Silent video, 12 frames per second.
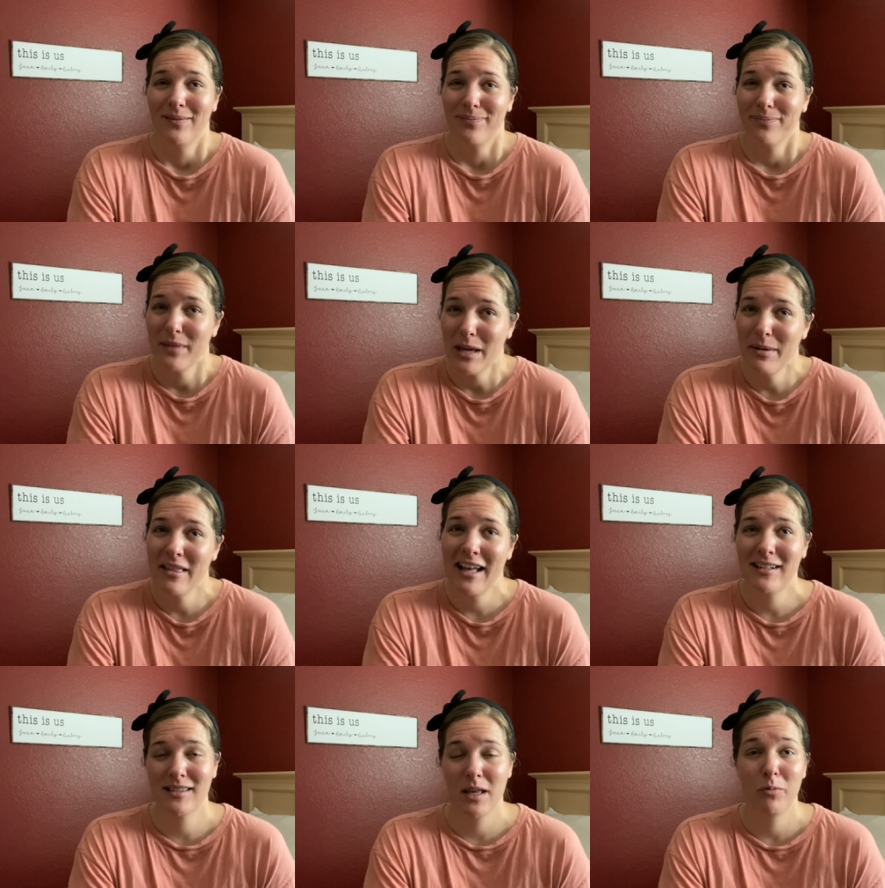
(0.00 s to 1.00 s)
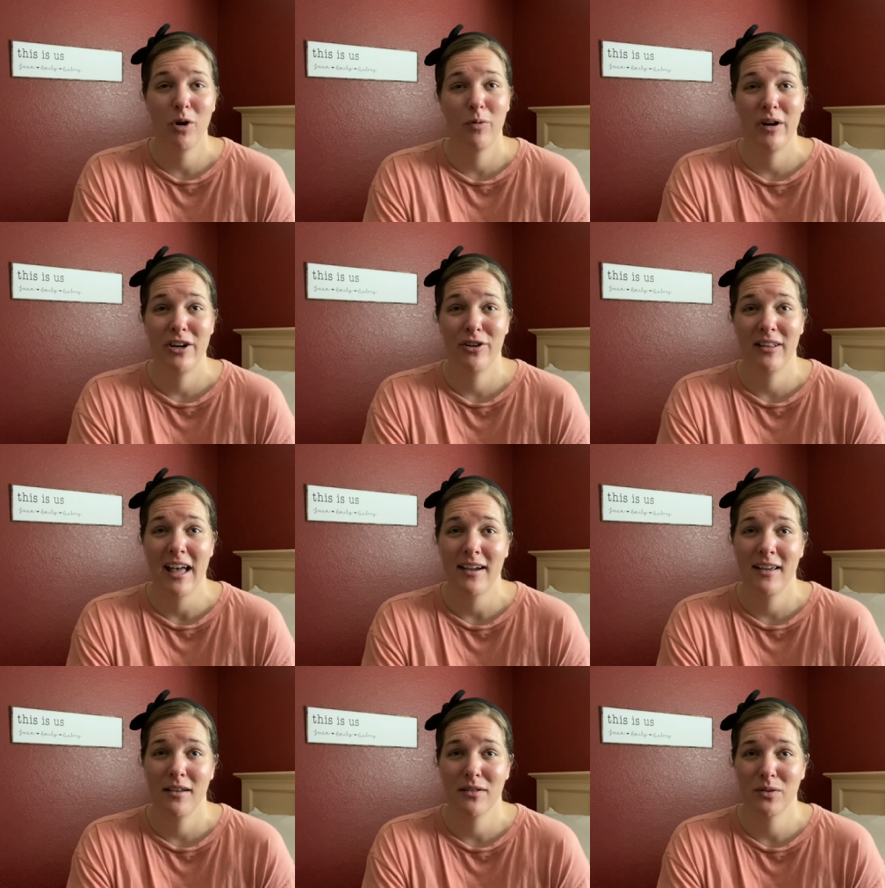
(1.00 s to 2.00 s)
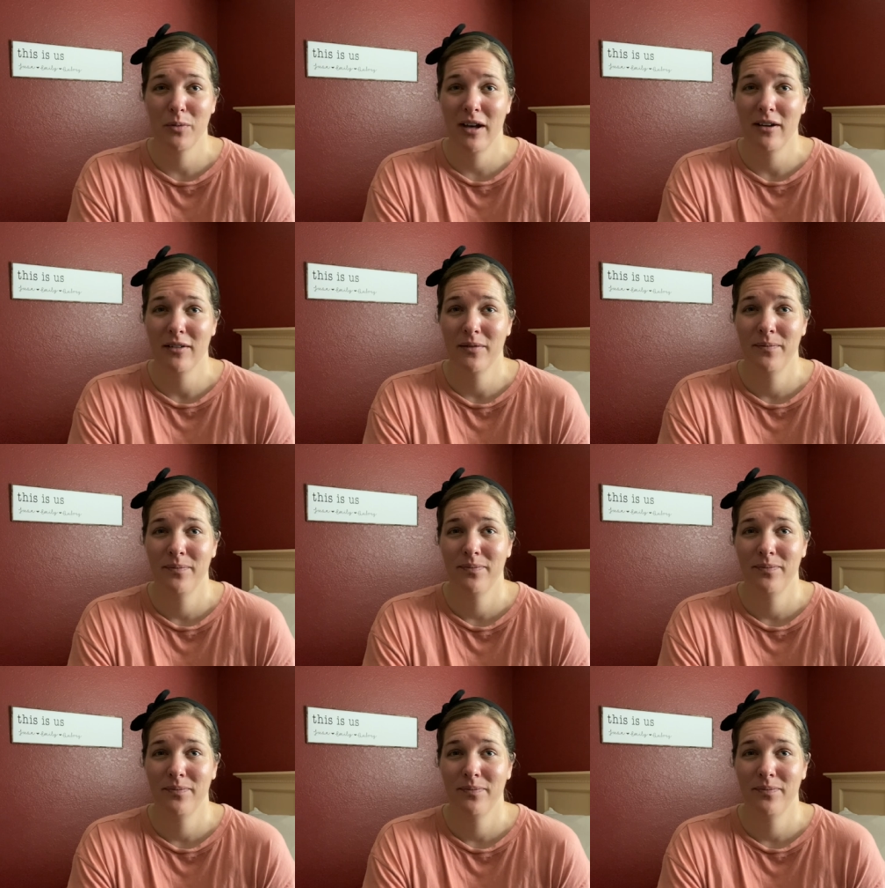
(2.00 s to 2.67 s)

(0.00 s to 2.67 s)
maybe that's somewhere where you're lacking as well.